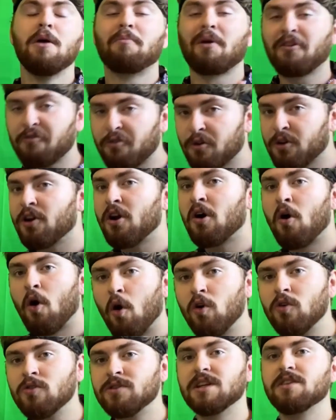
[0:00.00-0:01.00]
But if we're going to
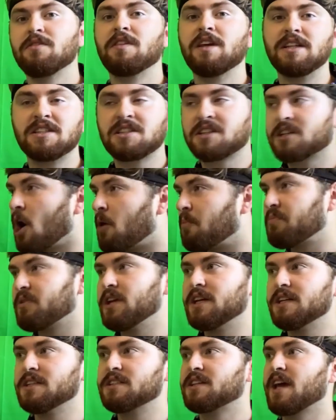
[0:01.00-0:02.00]
hold these
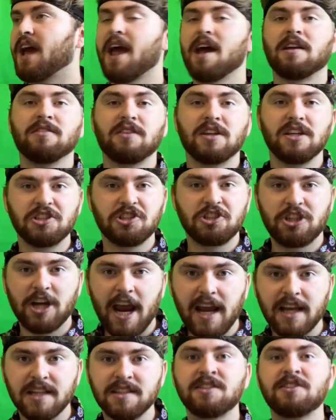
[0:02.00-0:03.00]
companies and these
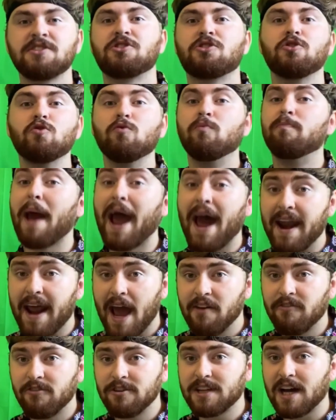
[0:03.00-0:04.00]
chains to bad
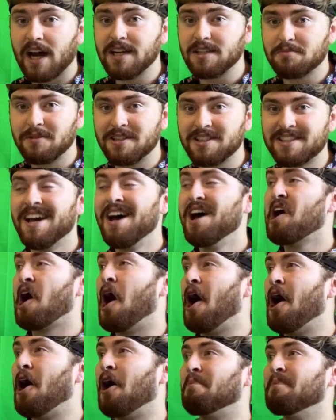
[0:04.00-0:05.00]
advertisements,
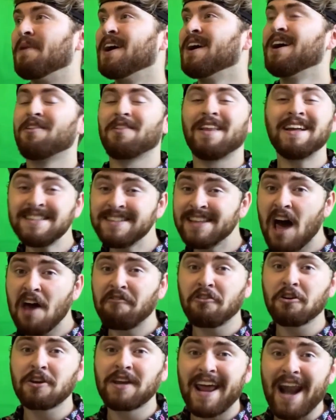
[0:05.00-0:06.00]
um, let's
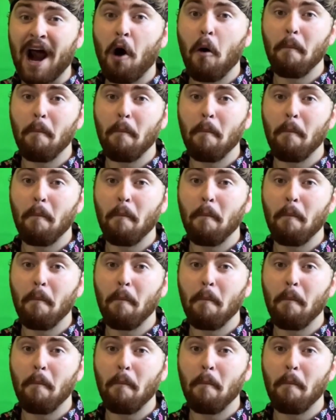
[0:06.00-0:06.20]
not forget how